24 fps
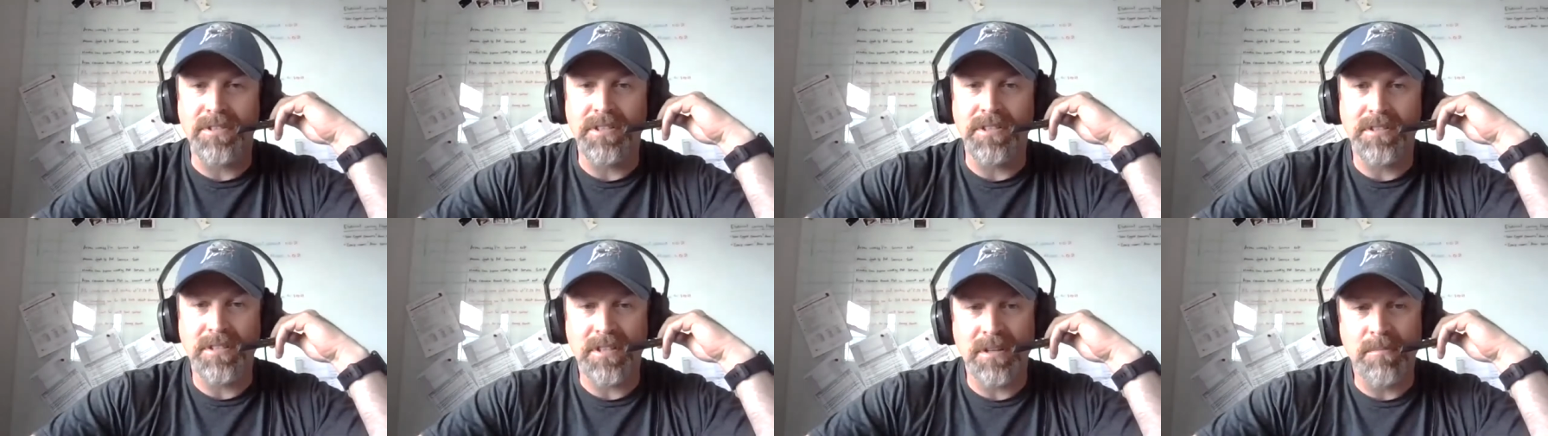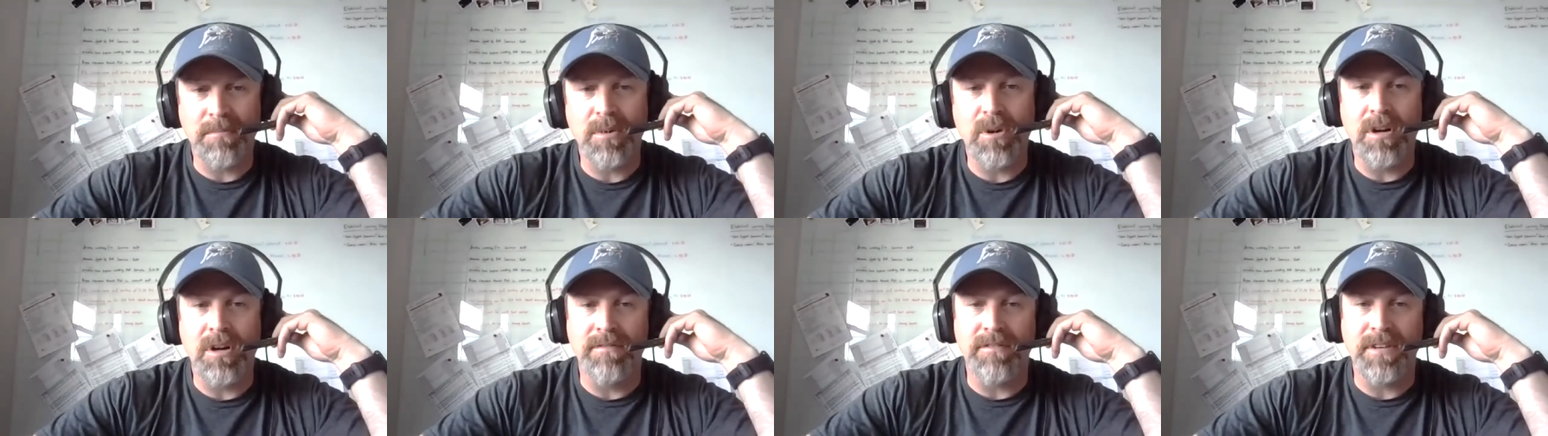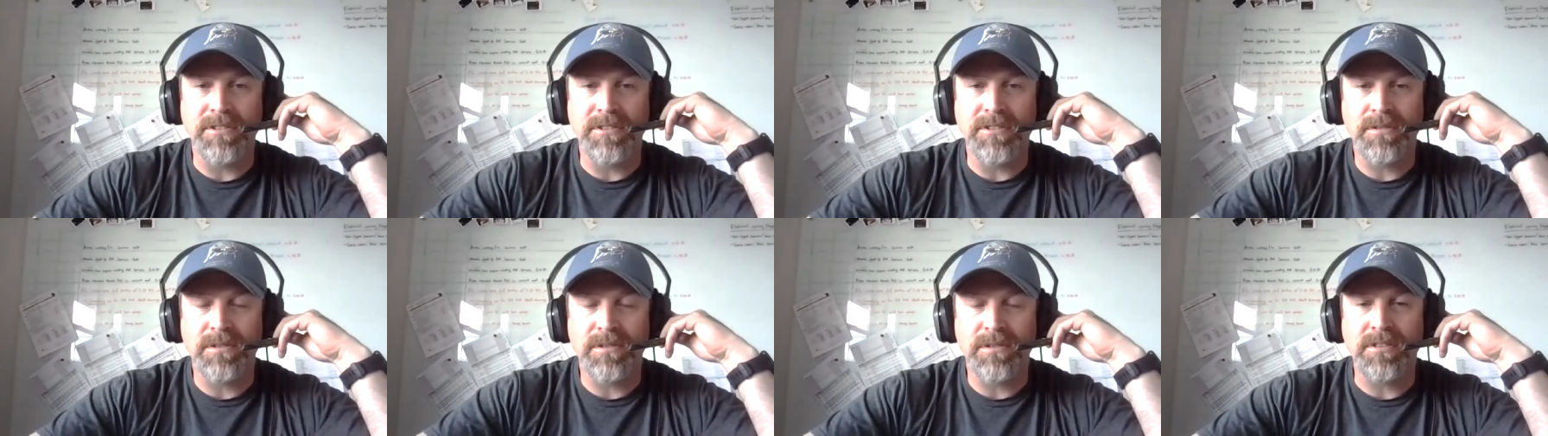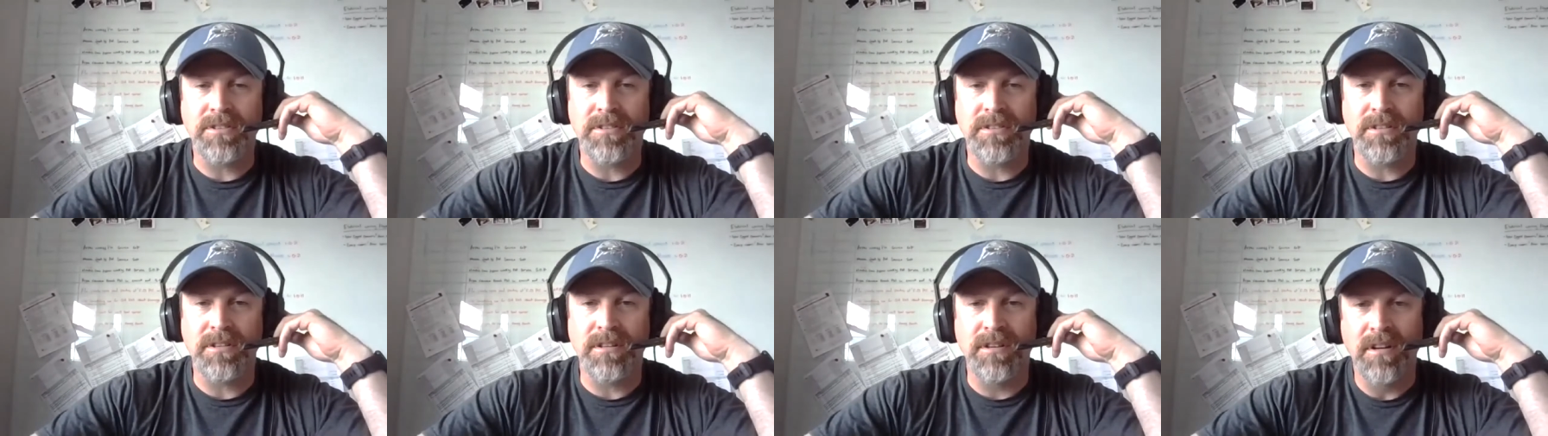into more of a
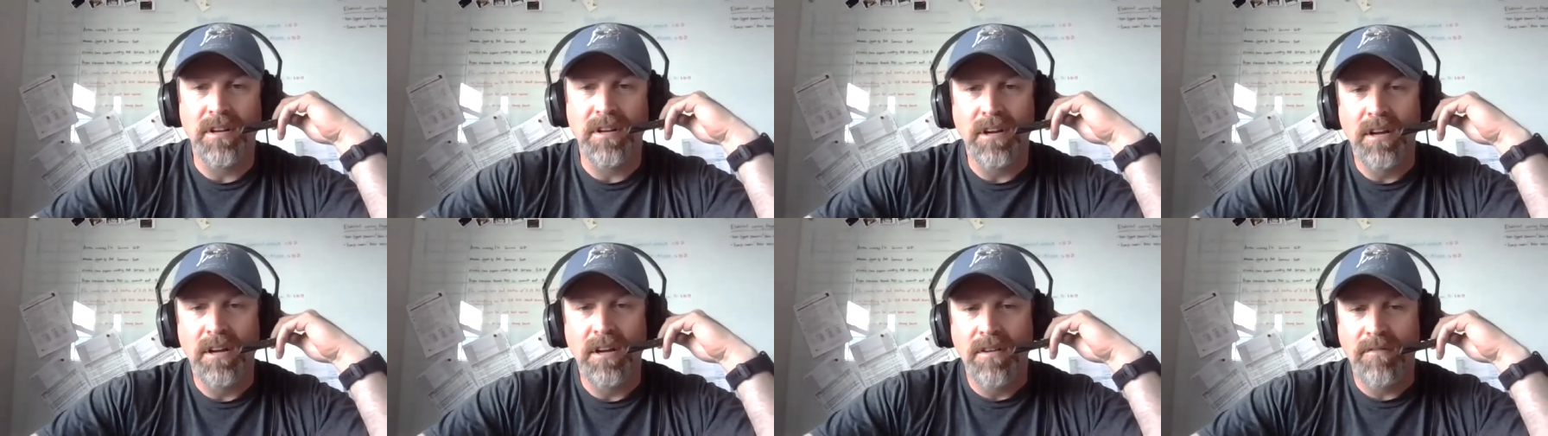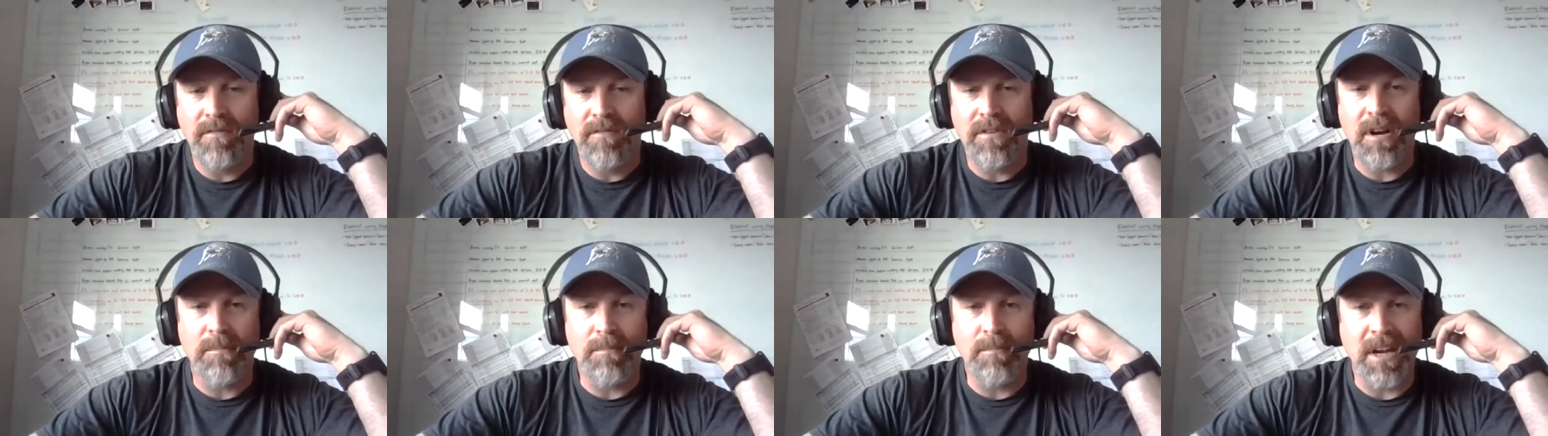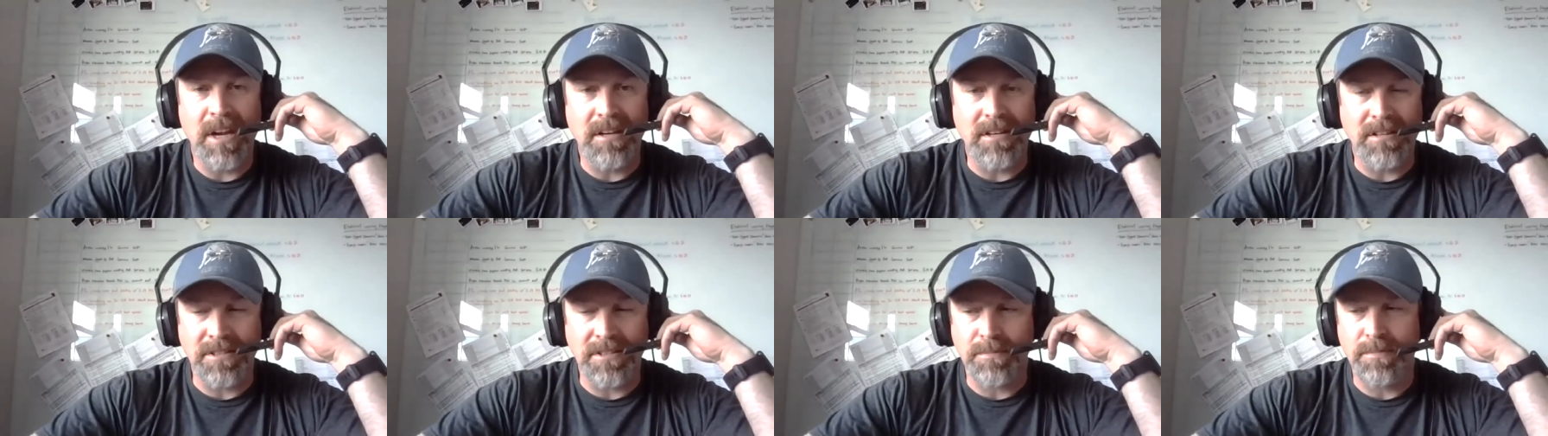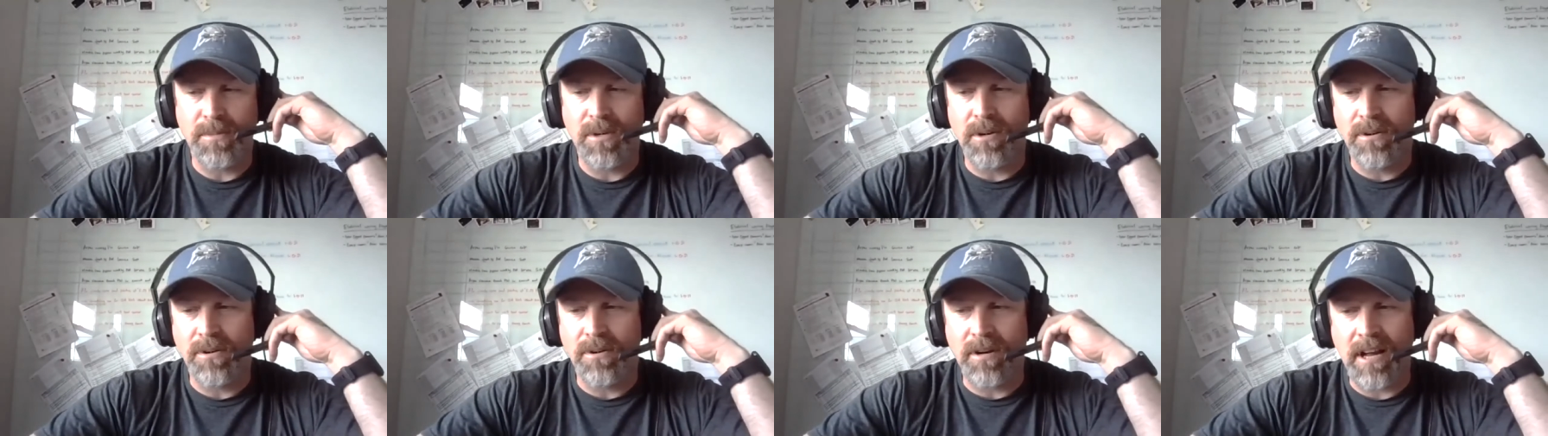structure for our maintenance
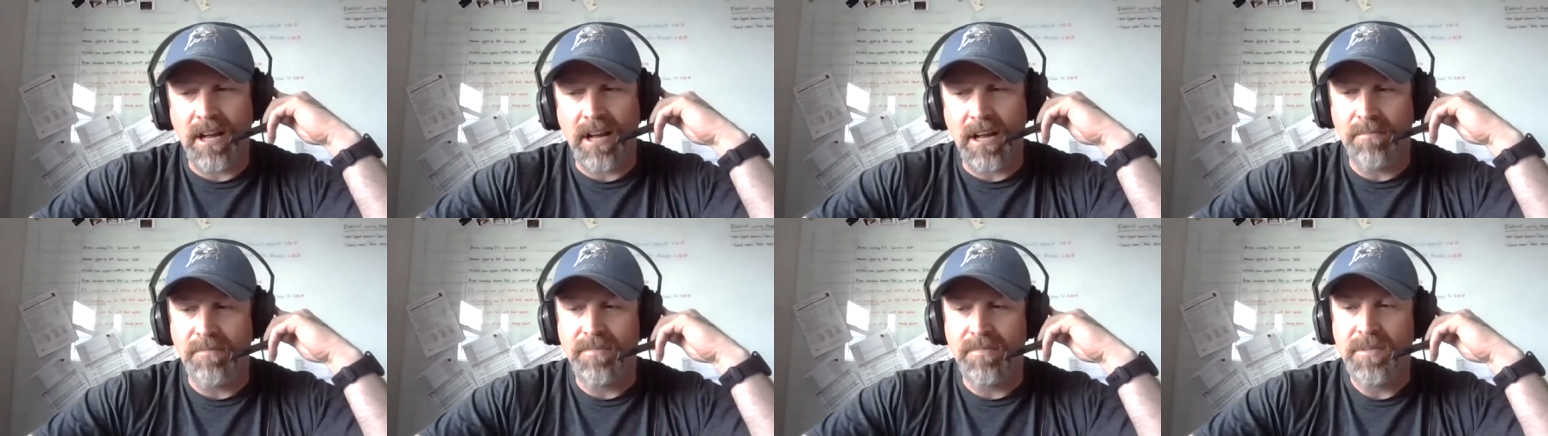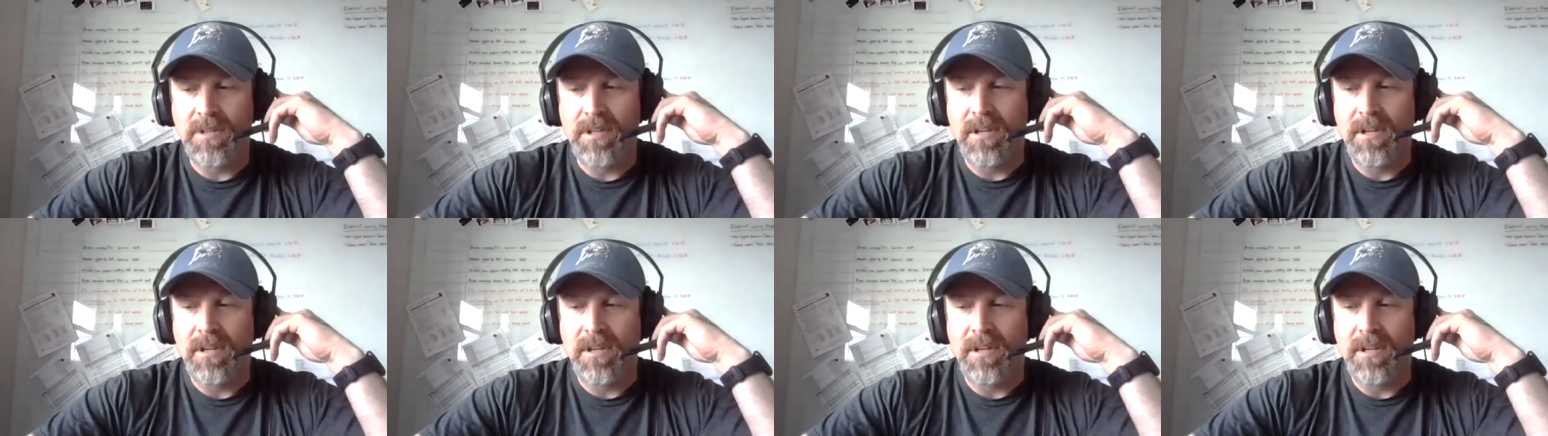program,